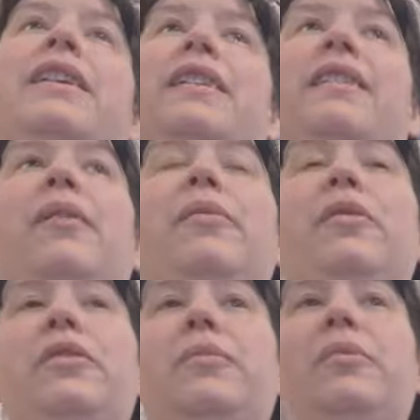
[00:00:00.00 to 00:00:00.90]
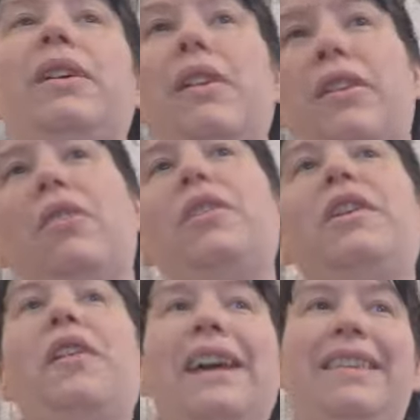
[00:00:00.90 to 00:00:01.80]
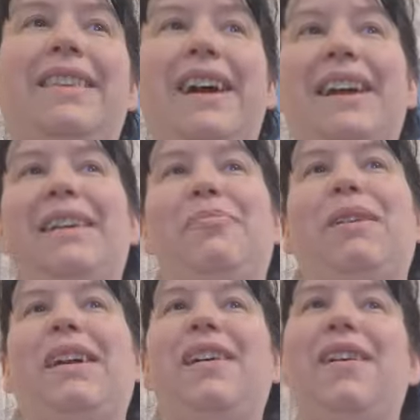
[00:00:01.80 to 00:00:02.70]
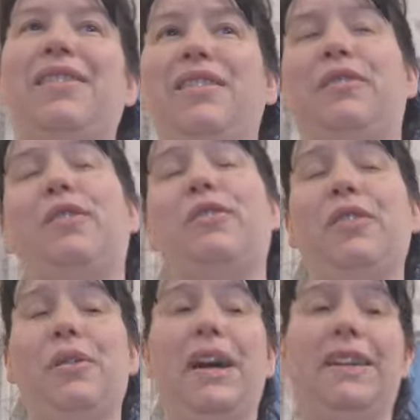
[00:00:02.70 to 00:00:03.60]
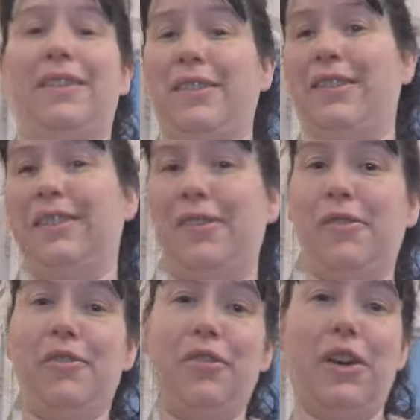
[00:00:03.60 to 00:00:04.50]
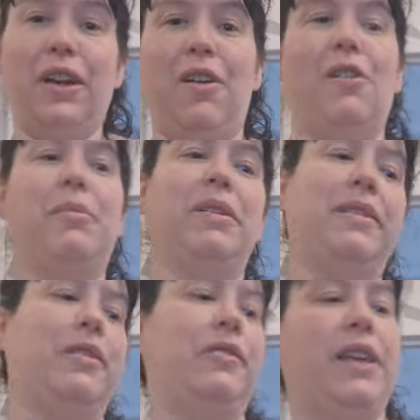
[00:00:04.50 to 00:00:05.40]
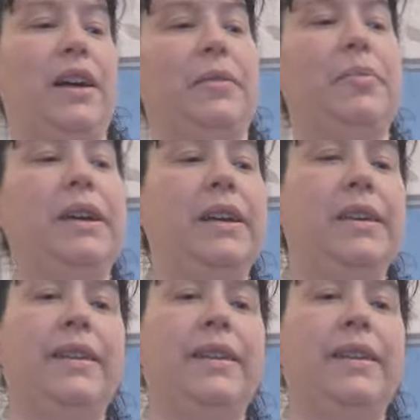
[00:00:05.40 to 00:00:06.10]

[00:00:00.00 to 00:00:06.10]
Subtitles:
So yeah, we've got a nice day, but yeah, I just feel so anxious. I've got to try and calm myself down a bit.